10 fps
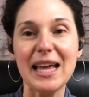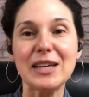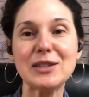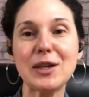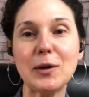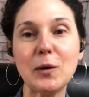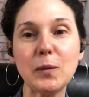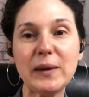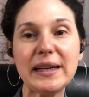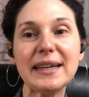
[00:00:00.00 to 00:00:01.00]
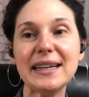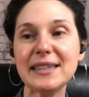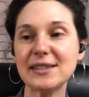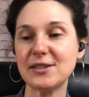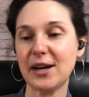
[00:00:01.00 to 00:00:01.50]
So we are going to
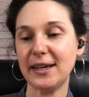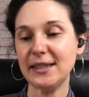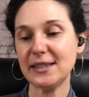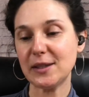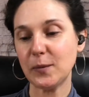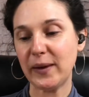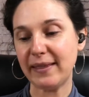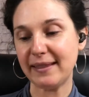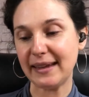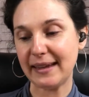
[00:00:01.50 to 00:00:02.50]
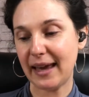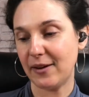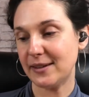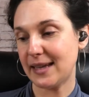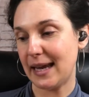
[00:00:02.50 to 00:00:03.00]
start with the
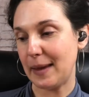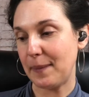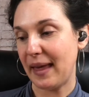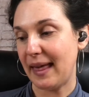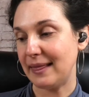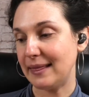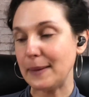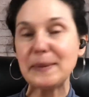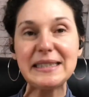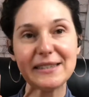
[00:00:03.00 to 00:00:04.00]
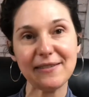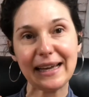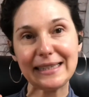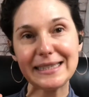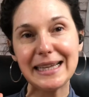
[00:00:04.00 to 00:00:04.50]
Countertime Lipid
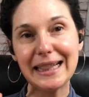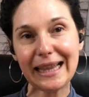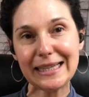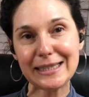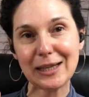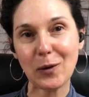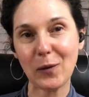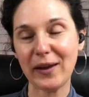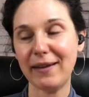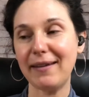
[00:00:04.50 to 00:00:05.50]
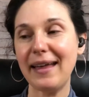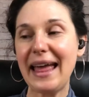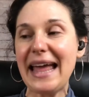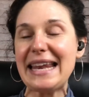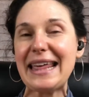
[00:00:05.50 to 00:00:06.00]
Defense Cleansing Oil.
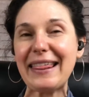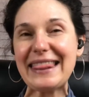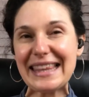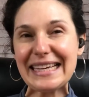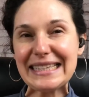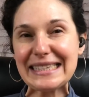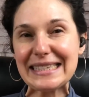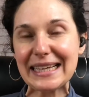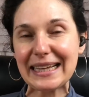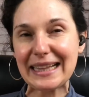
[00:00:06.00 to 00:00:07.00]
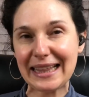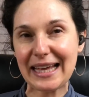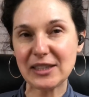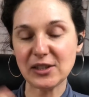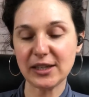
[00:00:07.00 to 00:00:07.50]
Now this
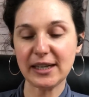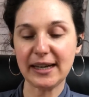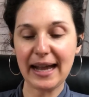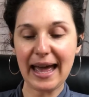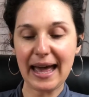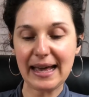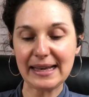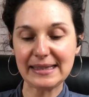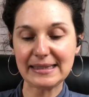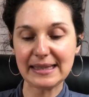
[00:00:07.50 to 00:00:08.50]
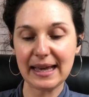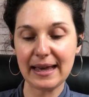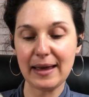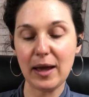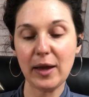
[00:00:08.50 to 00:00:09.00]
cleanser
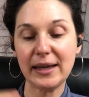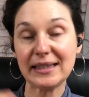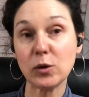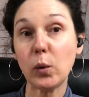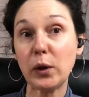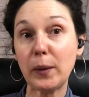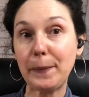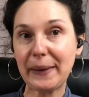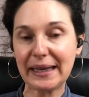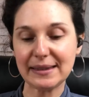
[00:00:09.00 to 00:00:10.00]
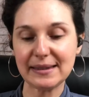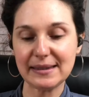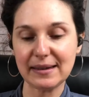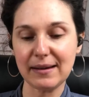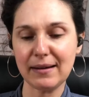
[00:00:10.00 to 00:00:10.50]
is oil
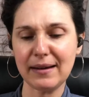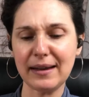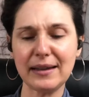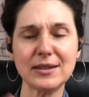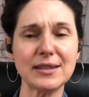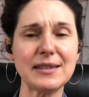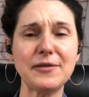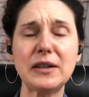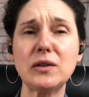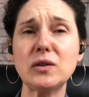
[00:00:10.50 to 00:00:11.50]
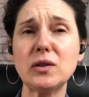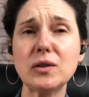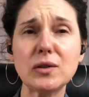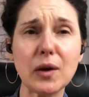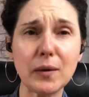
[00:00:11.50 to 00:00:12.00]
based, and it just feels
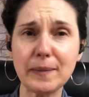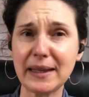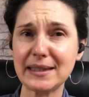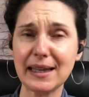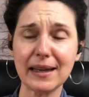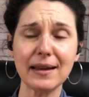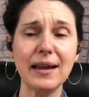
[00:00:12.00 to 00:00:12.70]
so amazing.